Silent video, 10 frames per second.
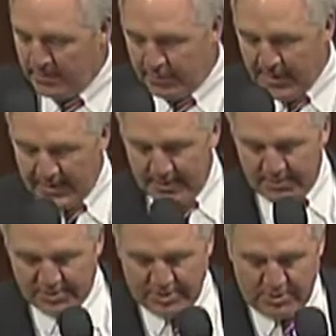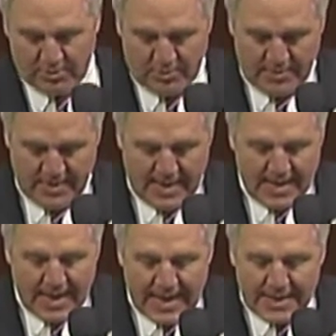Plant number 2,
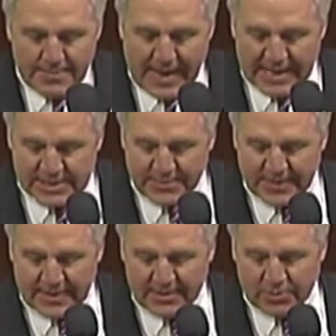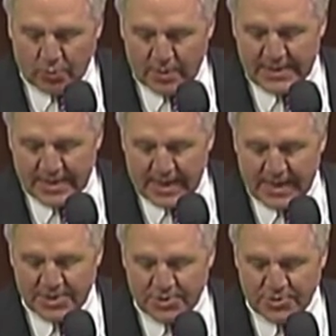8 management and
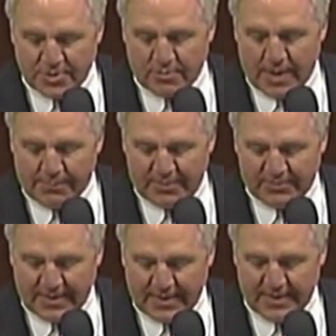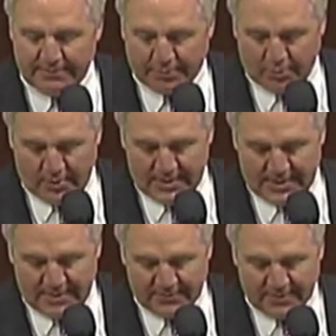29 union represented
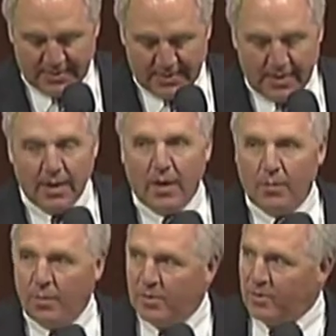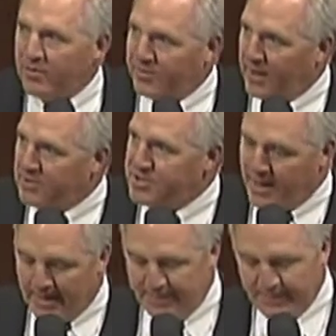employees will lose their
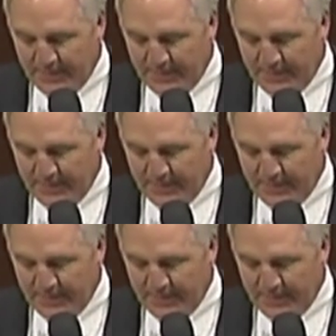job.